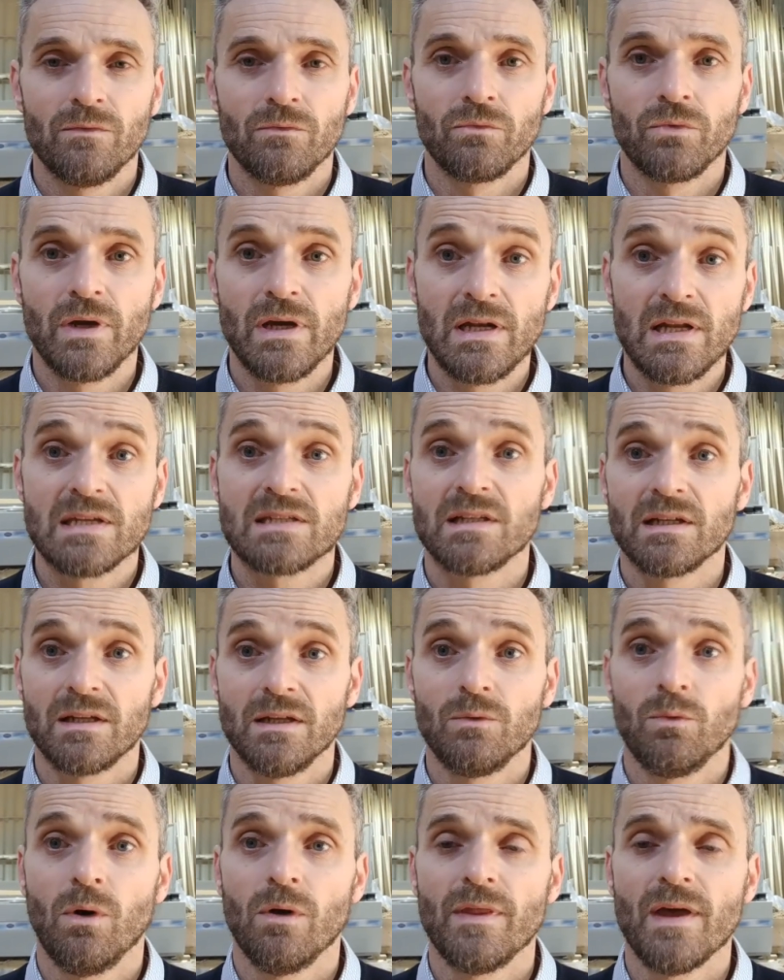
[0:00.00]

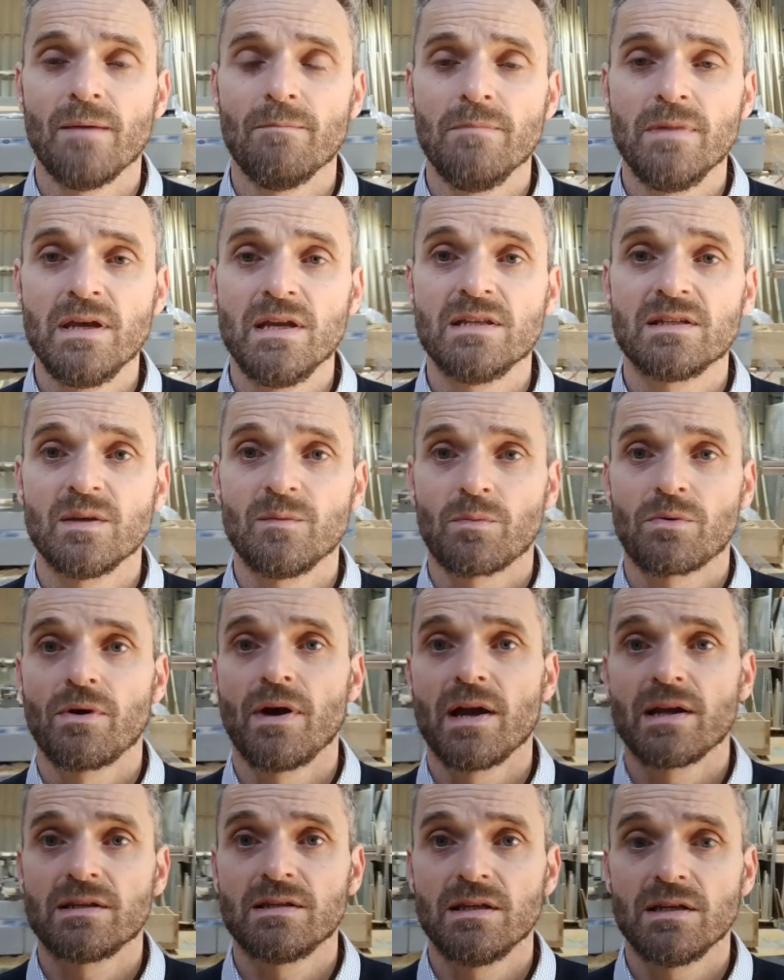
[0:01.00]
Realistically, what that means in
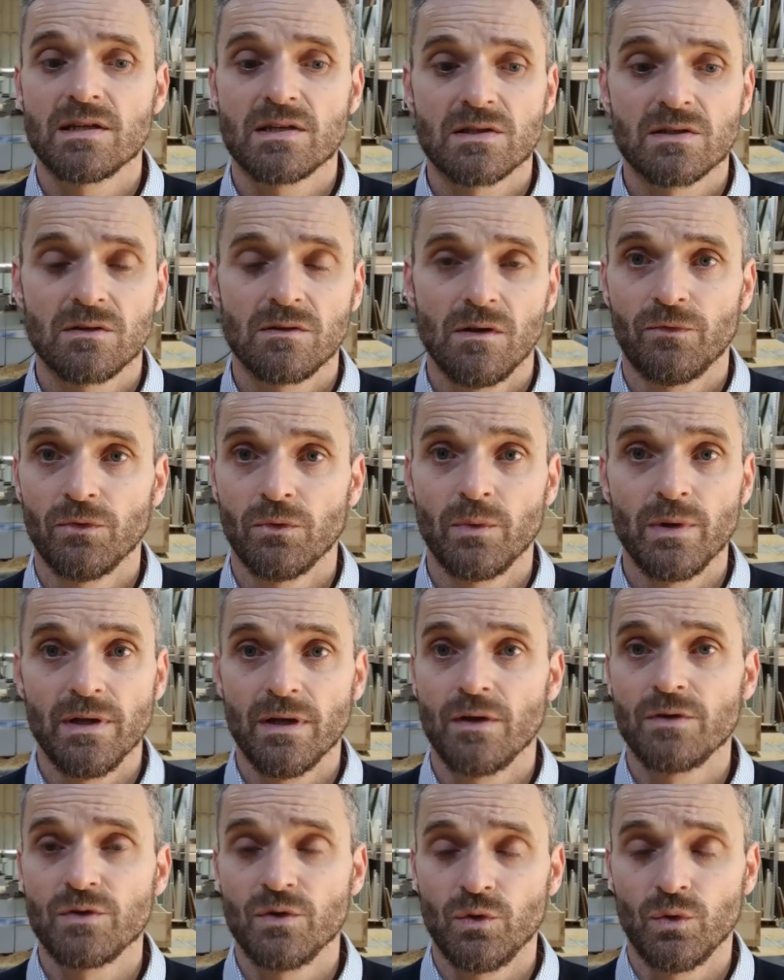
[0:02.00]
practice for
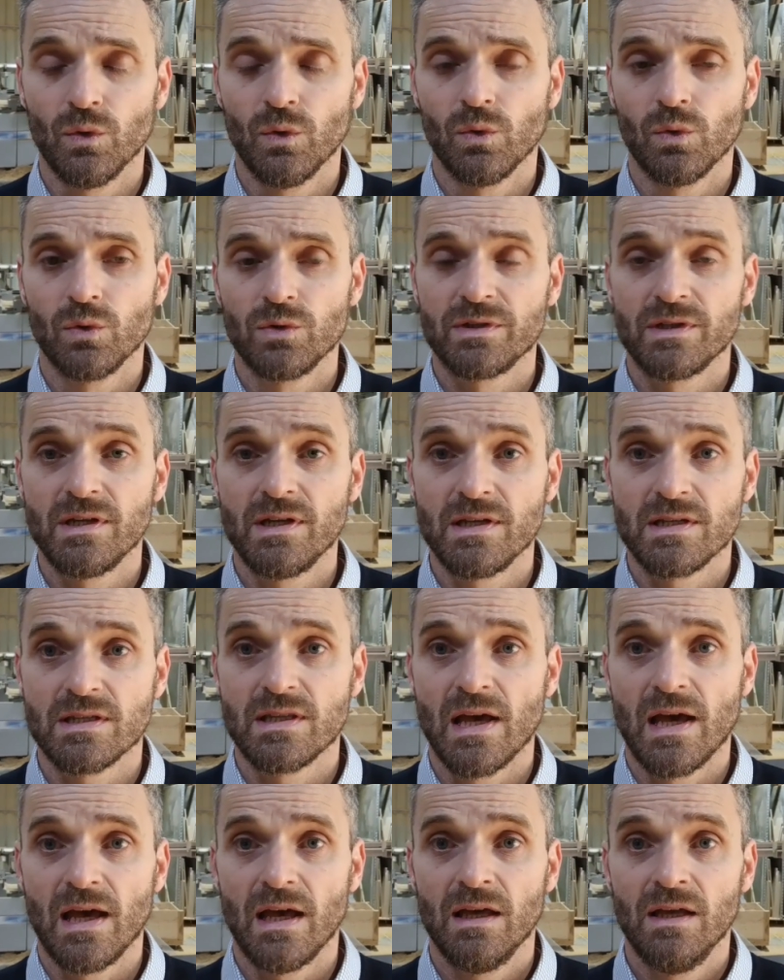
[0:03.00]
windows and doors is
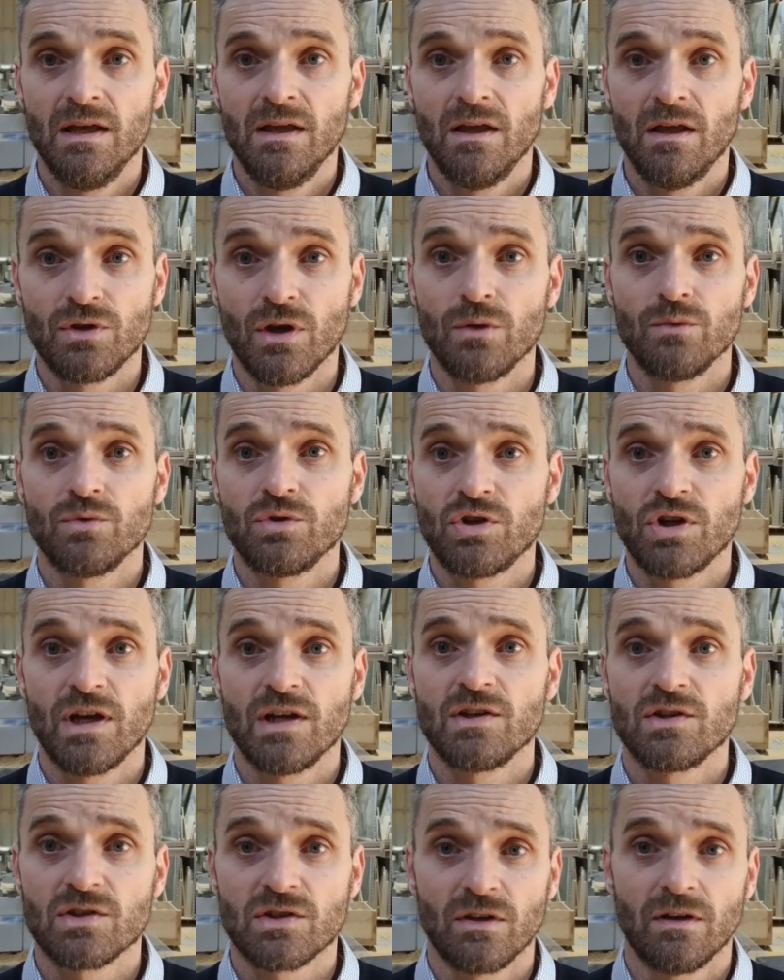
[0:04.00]
that they don't
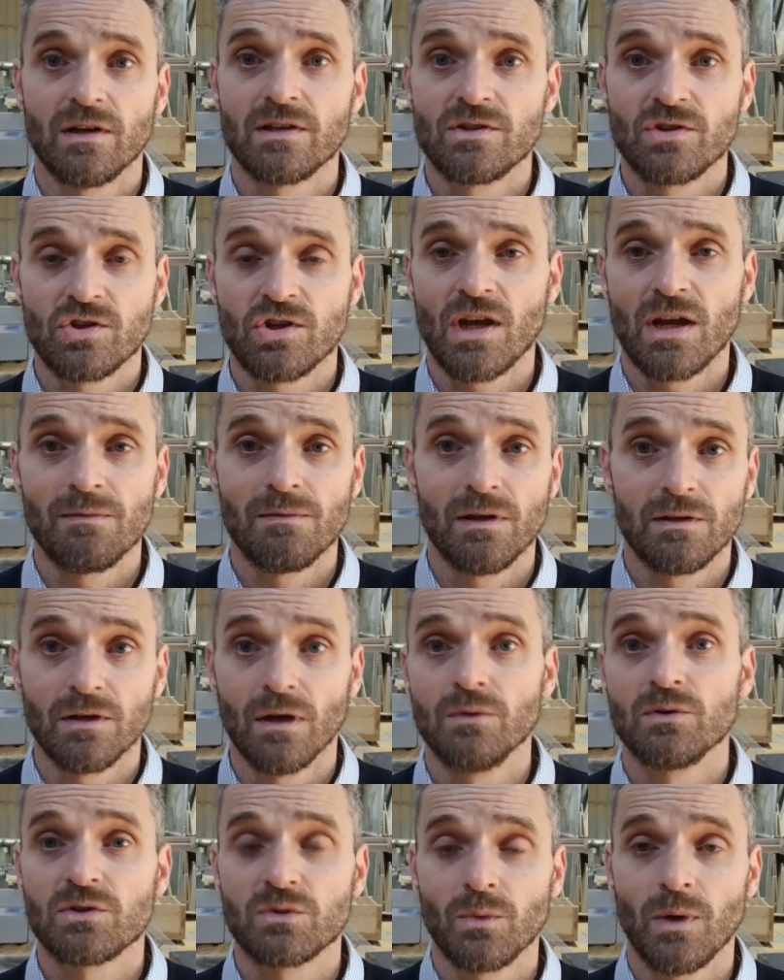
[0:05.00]
change size and shape, they
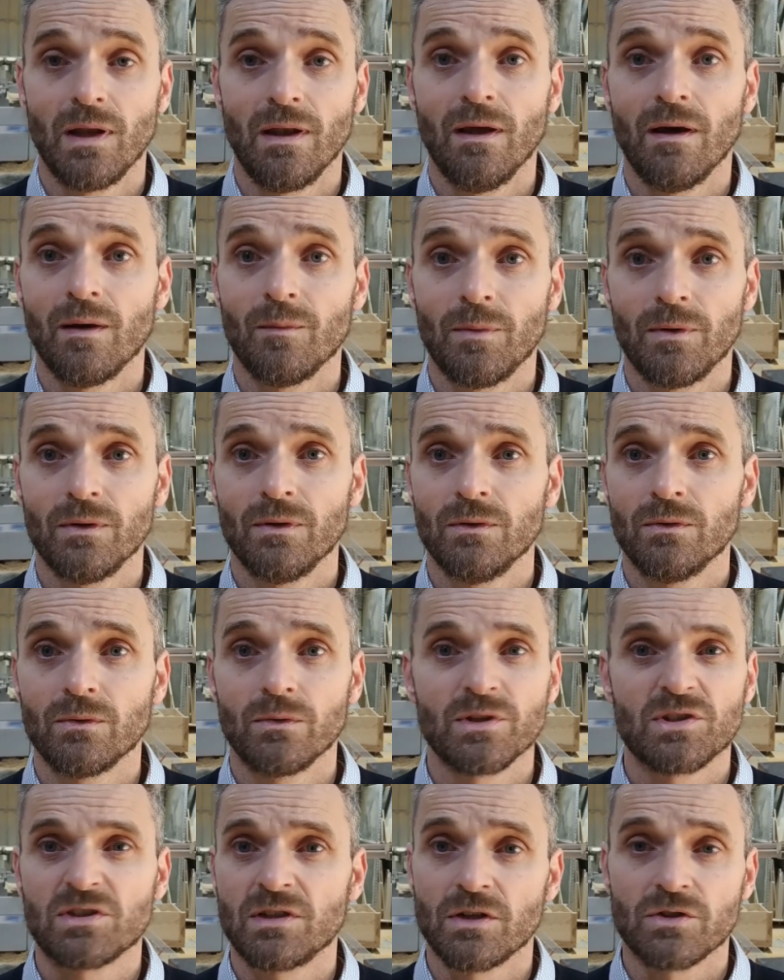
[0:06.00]
don't swell up,
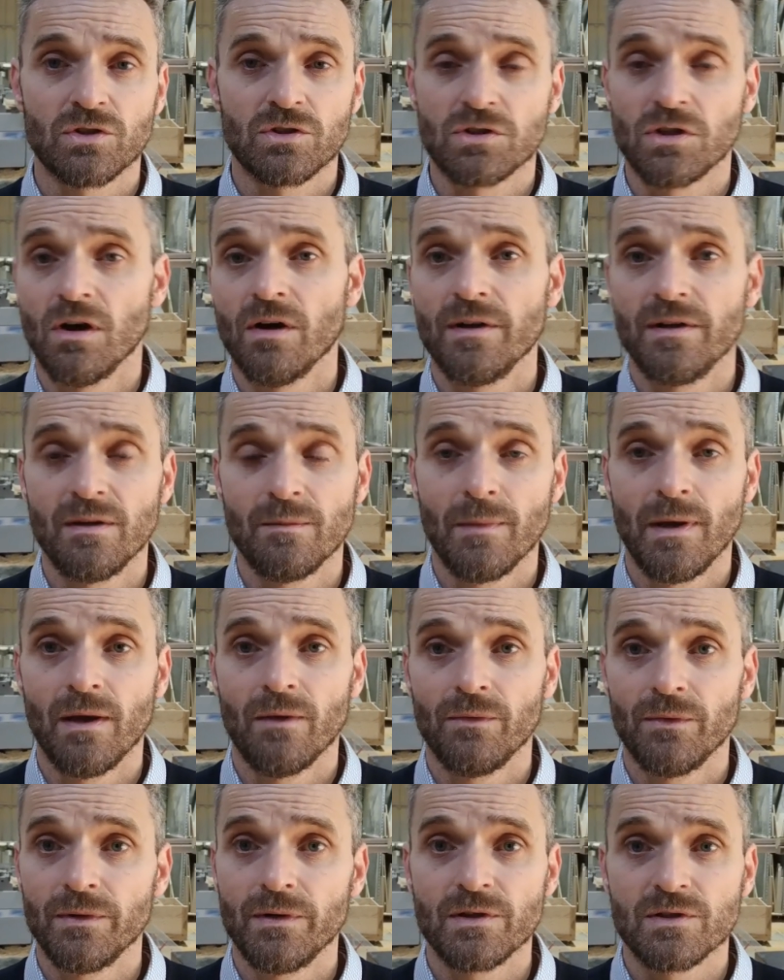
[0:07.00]
or it's such a tiny
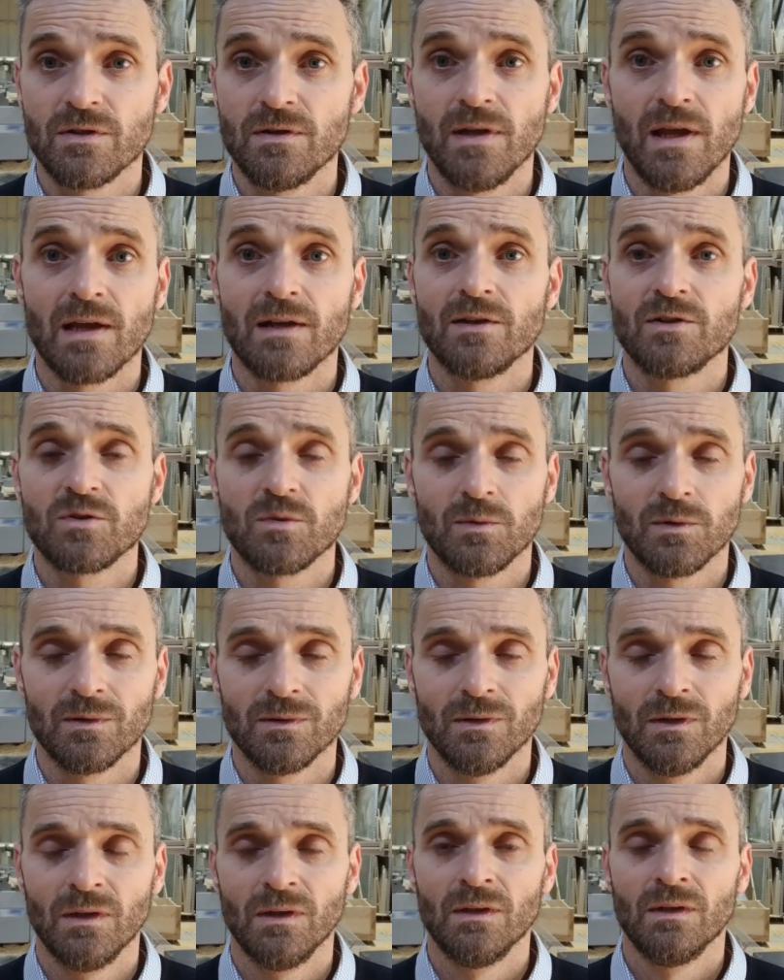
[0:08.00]
amount that it's negligible.
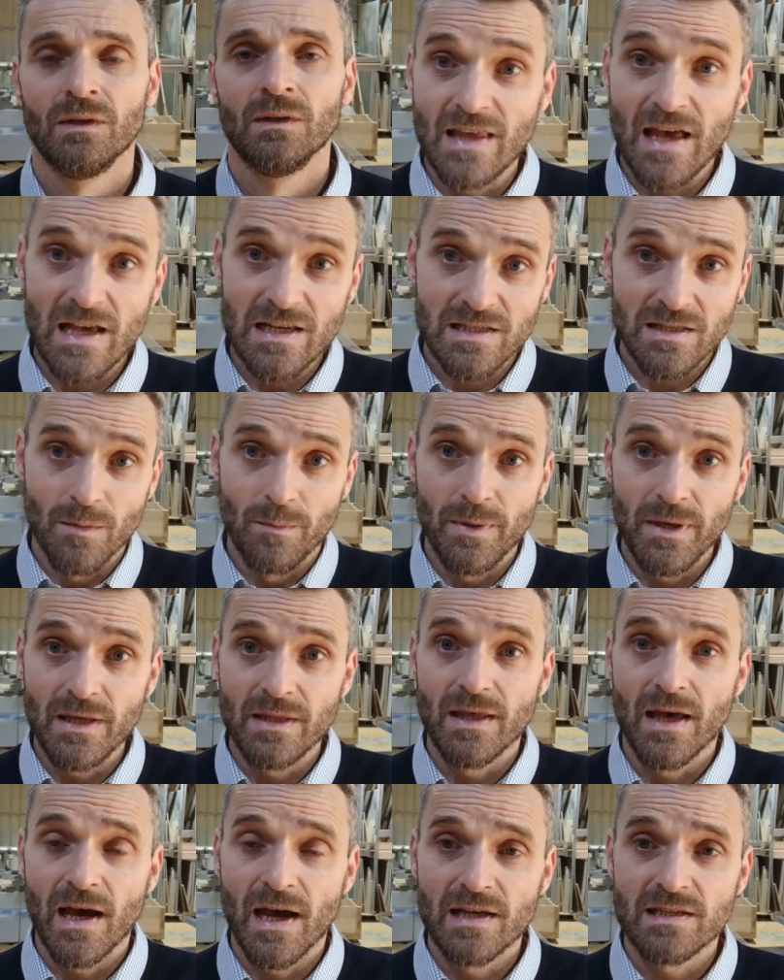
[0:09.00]
That's the
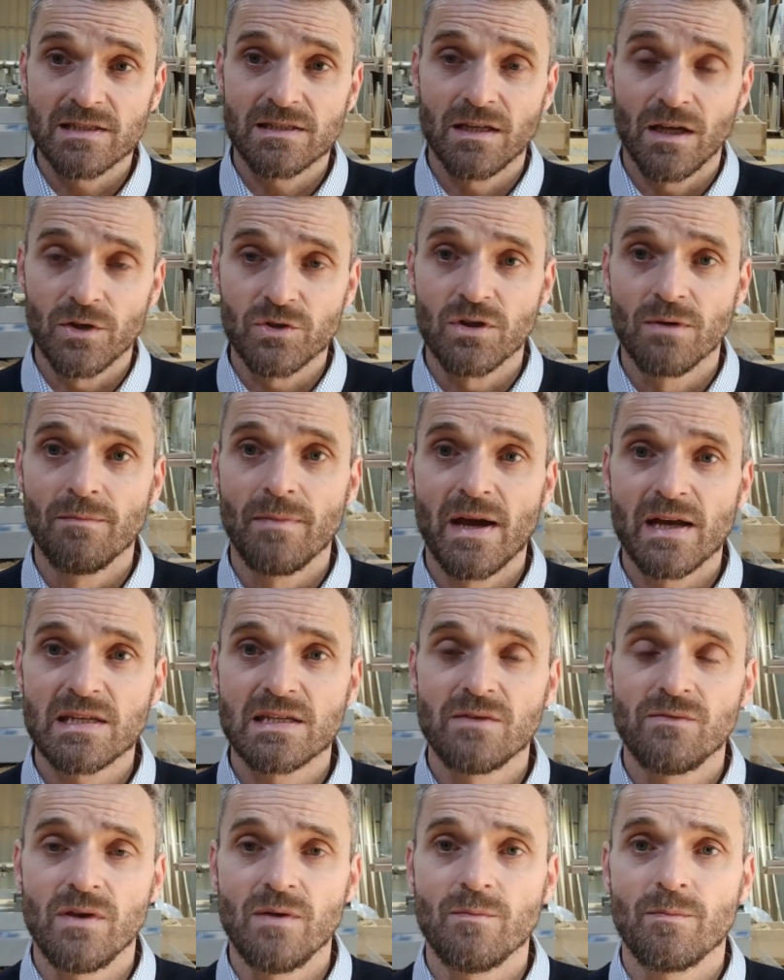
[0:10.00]
bit that has such a
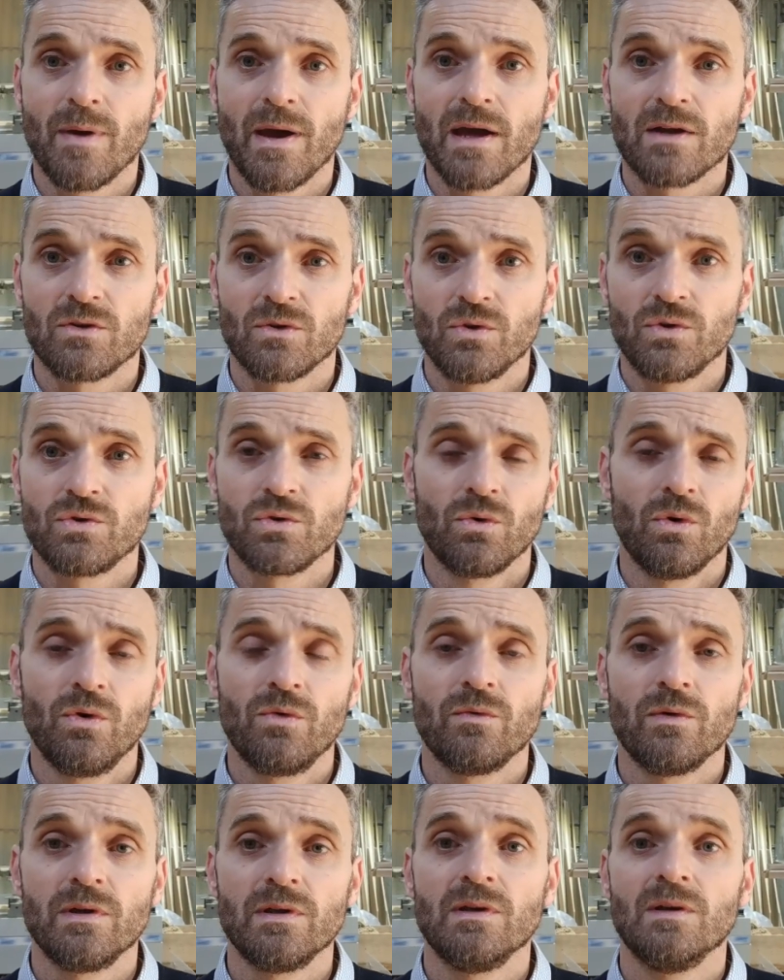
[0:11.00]
massive impact on
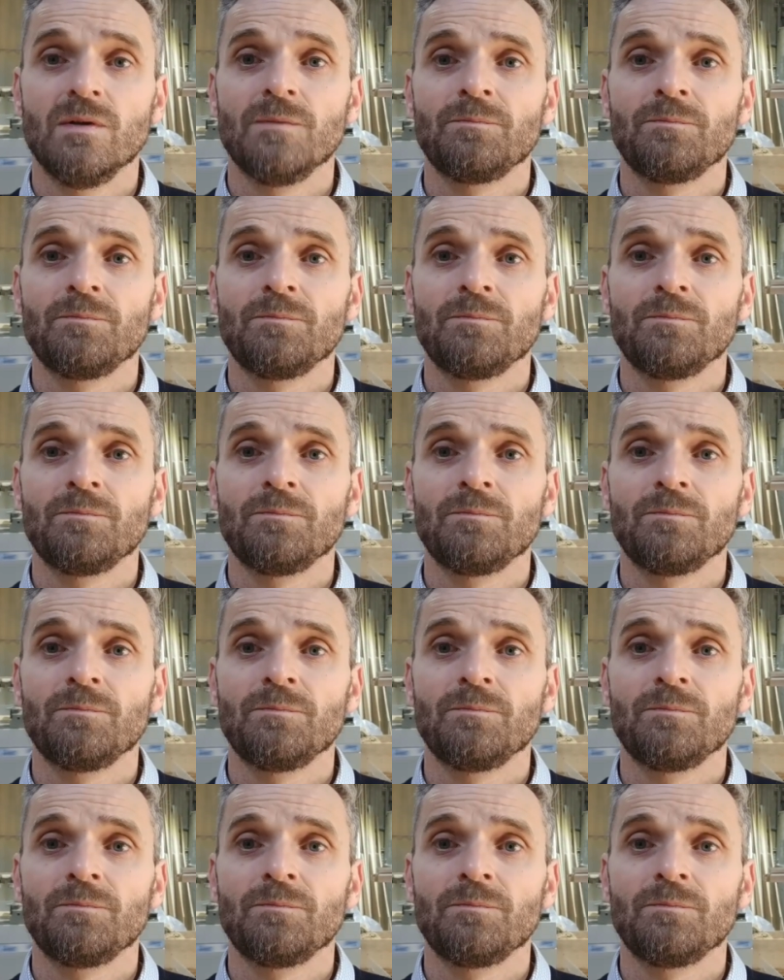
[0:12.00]
joinery.